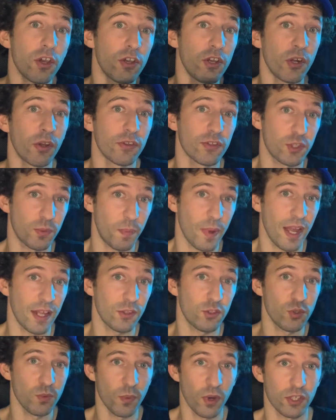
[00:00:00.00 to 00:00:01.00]
you don't
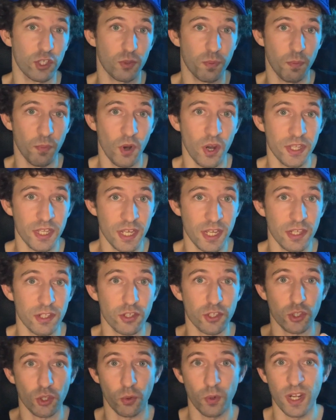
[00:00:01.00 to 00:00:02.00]
spend too much money
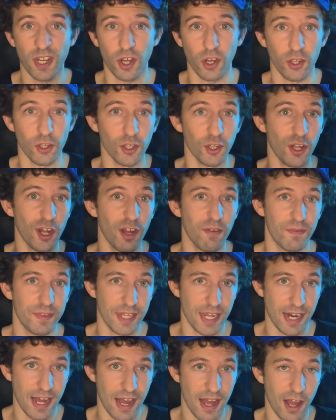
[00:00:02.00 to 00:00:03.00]
storing a lot of
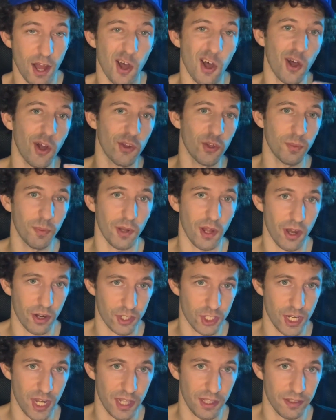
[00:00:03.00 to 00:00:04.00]
data on the
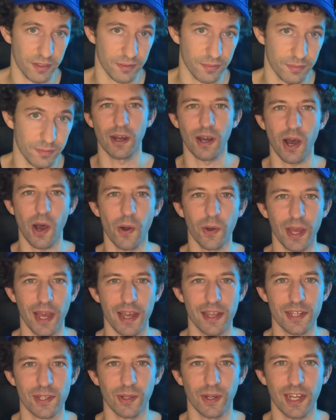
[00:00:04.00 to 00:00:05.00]
blockchain.
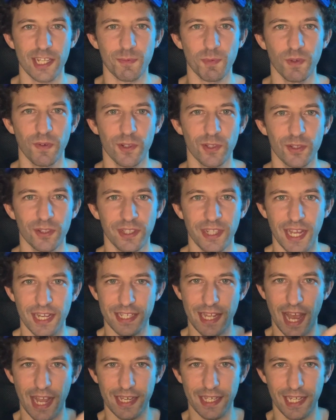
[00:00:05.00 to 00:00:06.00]
Okay, so let's move on to the
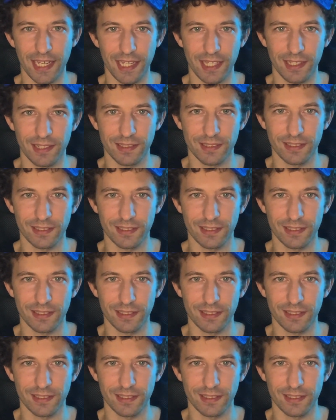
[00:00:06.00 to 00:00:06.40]
next ID.